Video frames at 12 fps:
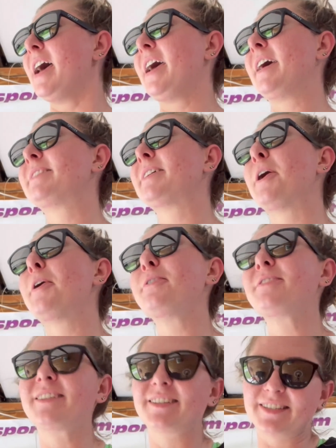
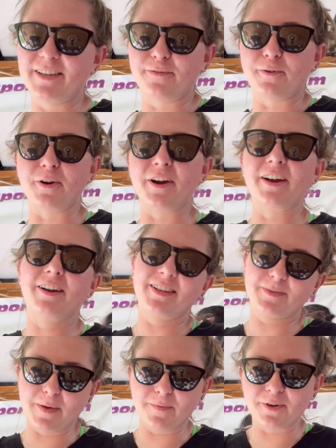It's 64 because
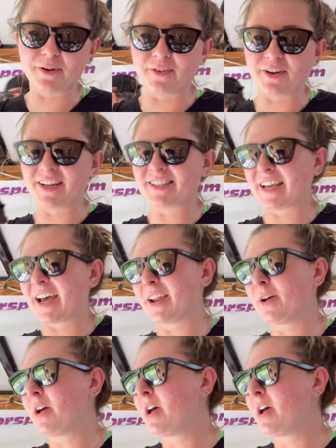people don't realize that.